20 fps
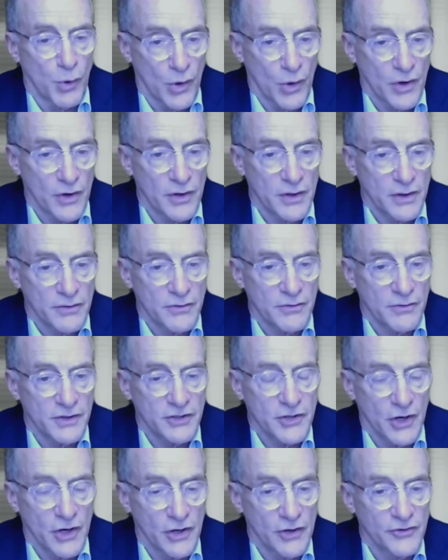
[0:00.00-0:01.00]
poor
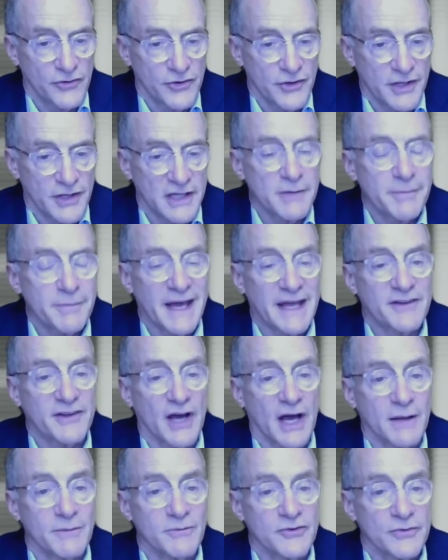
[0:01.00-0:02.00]
returns in the
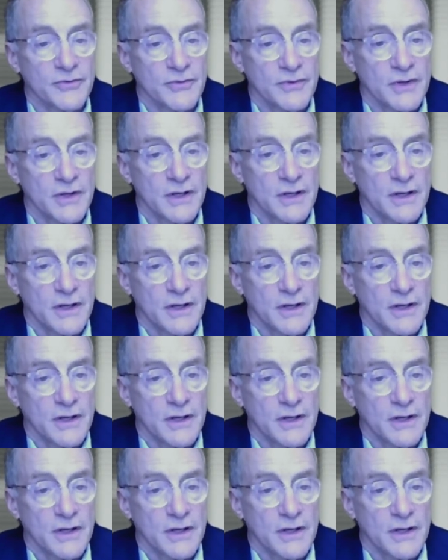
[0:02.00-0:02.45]
bad times.